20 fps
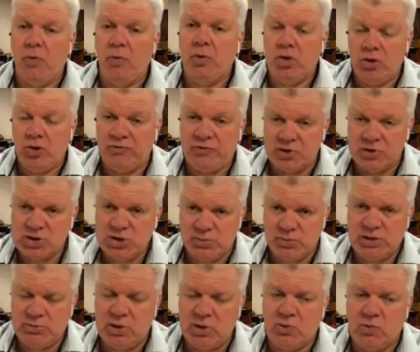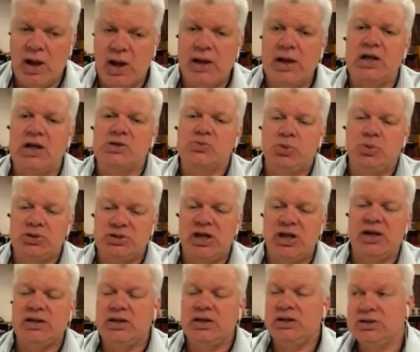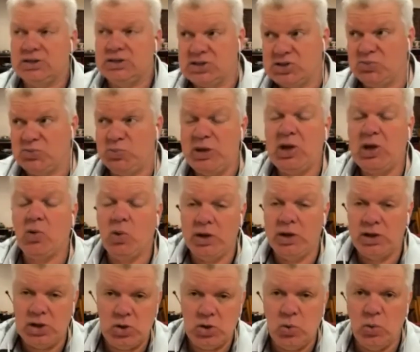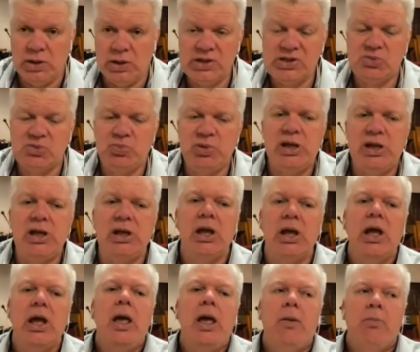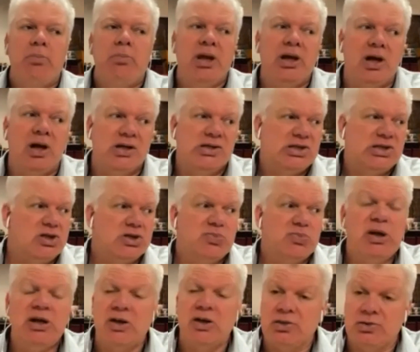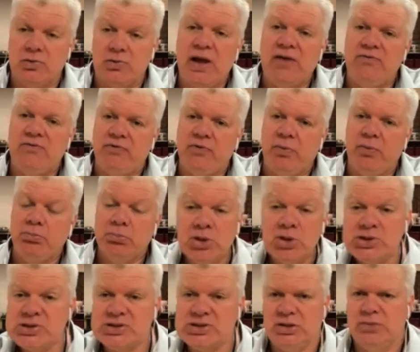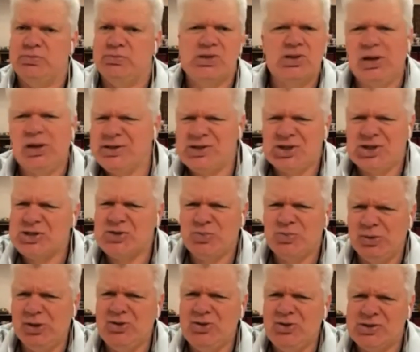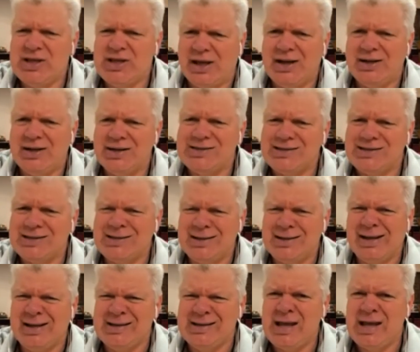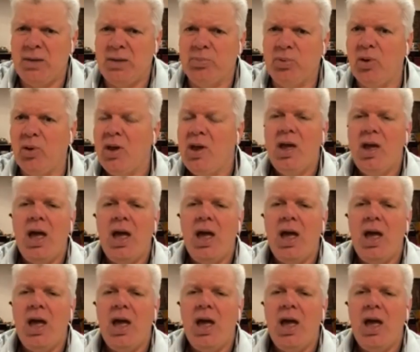Your First Amendment right is protected to speak what you want to speak because there's been a threat from Muslims. Let's just use that as an example.